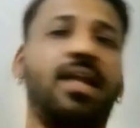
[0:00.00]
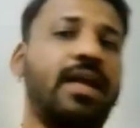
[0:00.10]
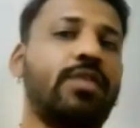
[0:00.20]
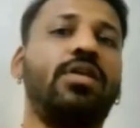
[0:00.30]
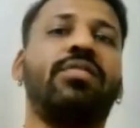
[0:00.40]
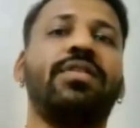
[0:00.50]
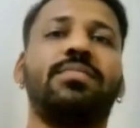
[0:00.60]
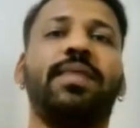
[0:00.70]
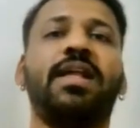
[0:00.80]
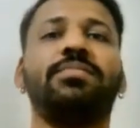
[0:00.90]
Electronic
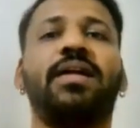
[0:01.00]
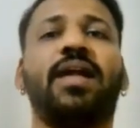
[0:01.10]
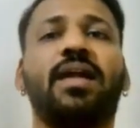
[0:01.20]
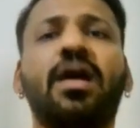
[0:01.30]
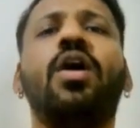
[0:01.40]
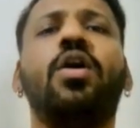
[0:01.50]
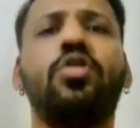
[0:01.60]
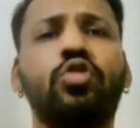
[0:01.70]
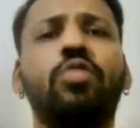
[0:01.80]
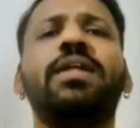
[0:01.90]
Waste Management Act.
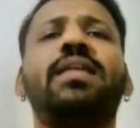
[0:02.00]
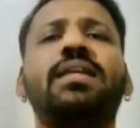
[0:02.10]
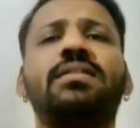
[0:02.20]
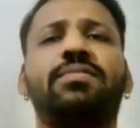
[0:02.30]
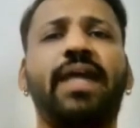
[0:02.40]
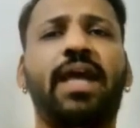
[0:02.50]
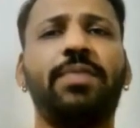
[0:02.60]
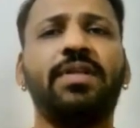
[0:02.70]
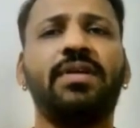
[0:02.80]
So many things we have